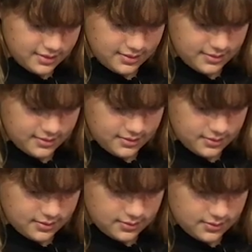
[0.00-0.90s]

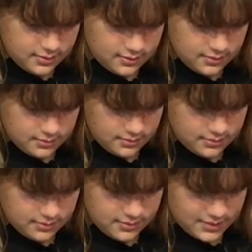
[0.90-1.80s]

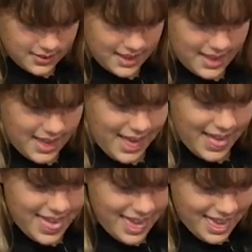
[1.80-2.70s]

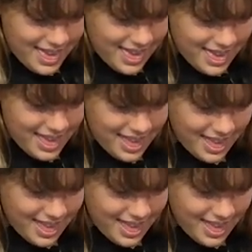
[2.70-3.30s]
[no speech]